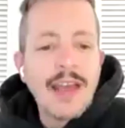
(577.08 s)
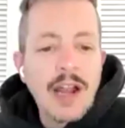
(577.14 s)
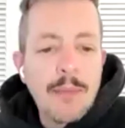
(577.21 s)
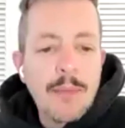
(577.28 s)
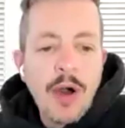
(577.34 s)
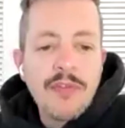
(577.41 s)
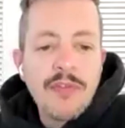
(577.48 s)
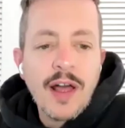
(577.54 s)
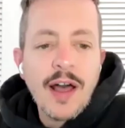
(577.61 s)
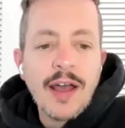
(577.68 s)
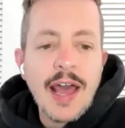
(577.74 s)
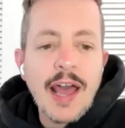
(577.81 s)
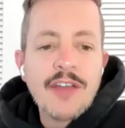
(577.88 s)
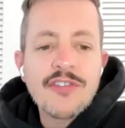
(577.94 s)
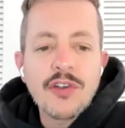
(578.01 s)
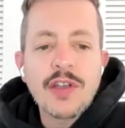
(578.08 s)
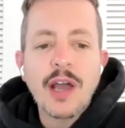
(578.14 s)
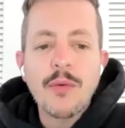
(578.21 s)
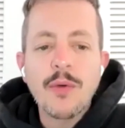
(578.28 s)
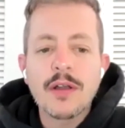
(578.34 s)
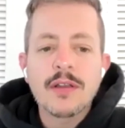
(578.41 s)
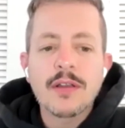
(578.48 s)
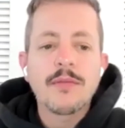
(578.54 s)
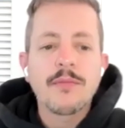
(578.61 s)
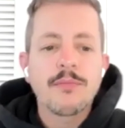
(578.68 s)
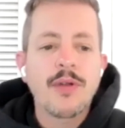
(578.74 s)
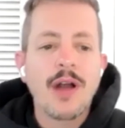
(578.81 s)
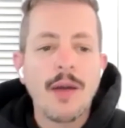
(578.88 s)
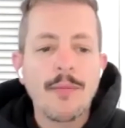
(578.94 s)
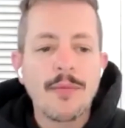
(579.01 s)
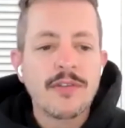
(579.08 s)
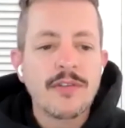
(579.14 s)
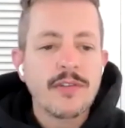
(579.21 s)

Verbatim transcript: up offline, Ash. You'll get one. Promise. I will.